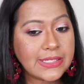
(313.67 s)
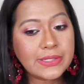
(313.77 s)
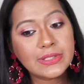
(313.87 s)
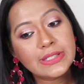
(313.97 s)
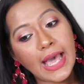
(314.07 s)

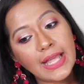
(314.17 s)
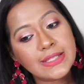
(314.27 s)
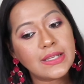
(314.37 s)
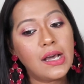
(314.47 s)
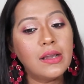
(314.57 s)
So
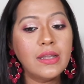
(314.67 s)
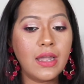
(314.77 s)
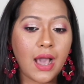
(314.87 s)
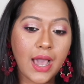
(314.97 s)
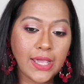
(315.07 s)
that's a
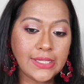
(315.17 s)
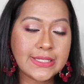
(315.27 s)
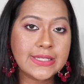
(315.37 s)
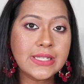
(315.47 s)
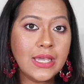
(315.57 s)

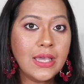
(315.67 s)
nice,